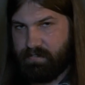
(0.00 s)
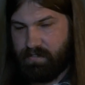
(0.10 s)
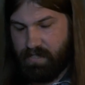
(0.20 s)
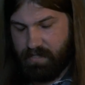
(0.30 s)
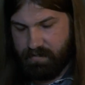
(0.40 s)

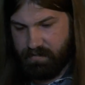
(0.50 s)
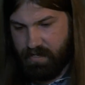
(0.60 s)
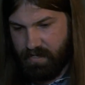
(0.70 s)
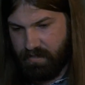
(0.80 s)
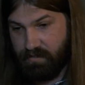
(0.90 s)
Okay, it's
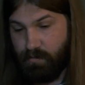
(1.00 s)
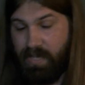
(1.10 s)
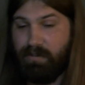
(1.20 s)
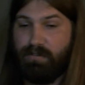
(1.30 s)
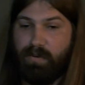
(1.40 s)
not as
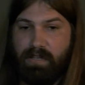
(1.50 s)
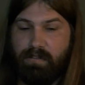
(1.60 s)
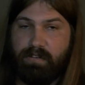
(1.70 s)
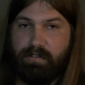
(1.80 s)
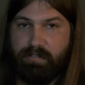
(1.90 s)
Twinkle Twinkle
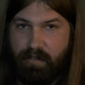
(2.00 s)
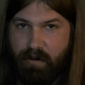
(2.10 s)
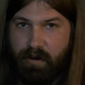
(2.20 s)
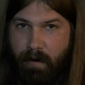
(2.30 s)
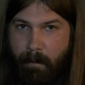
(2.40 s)
Little
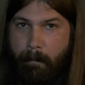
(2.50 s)
Star.